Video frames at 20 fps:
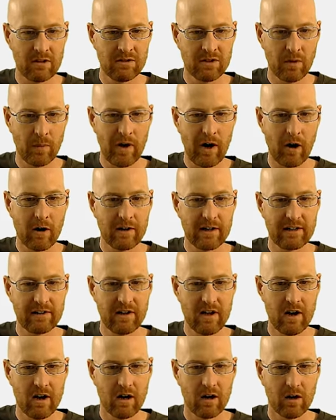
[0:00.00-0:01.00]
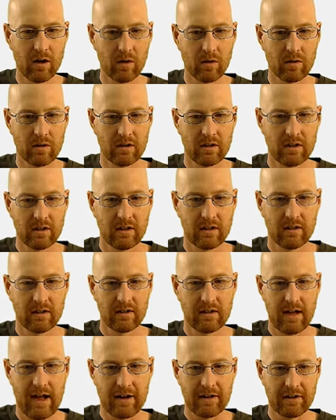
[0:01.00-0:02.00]
So we already know
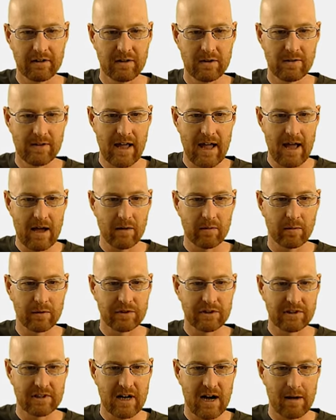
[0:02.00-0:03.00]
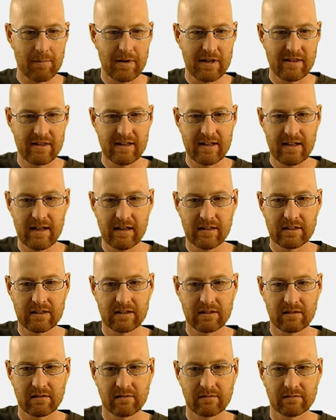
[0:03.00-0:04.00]
how to do that. We'll just copy
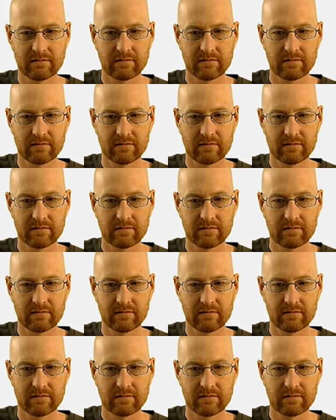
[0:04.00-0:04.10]
this,